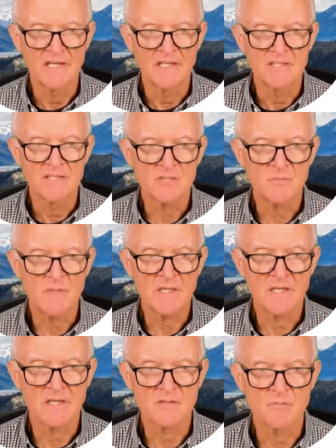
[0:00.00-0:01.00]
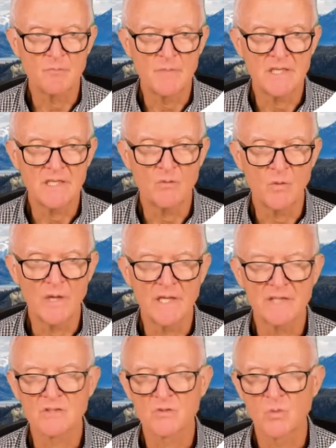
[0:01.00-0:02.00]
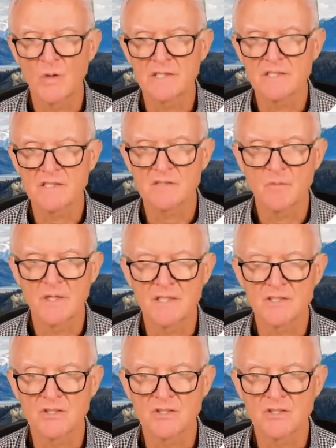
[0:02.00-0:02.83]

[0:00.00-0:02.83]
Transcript: just because B weighs twice as much,